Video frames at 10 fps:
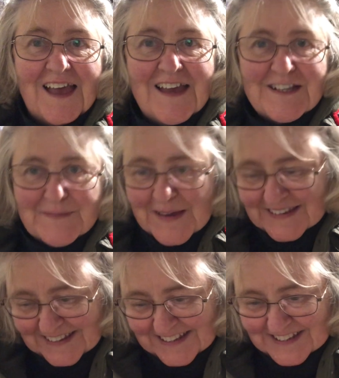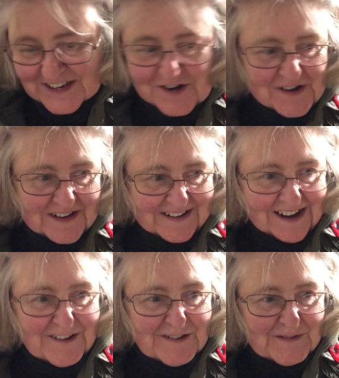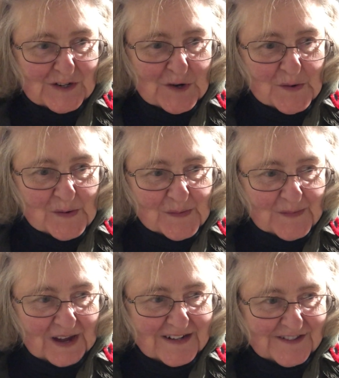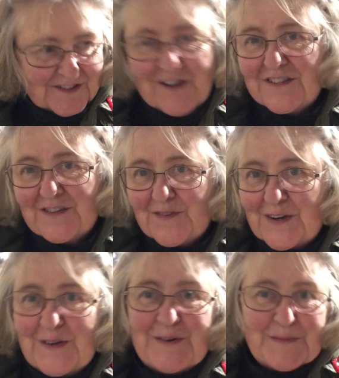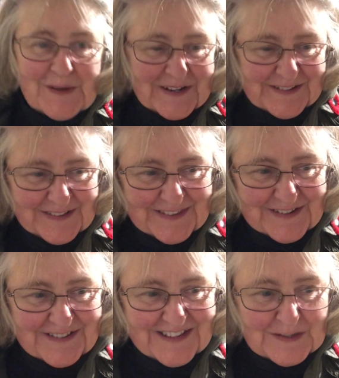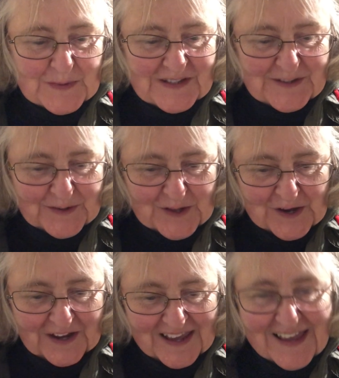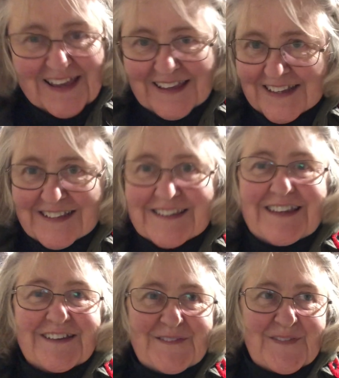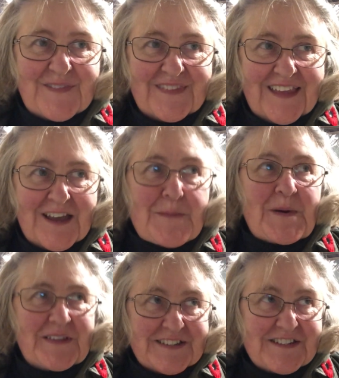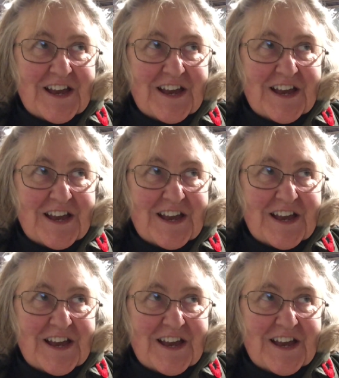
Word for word: it's Speculus here, and I don't even know how to start this video, to be honest with you, because it's been so long. It's, uh, I apologize,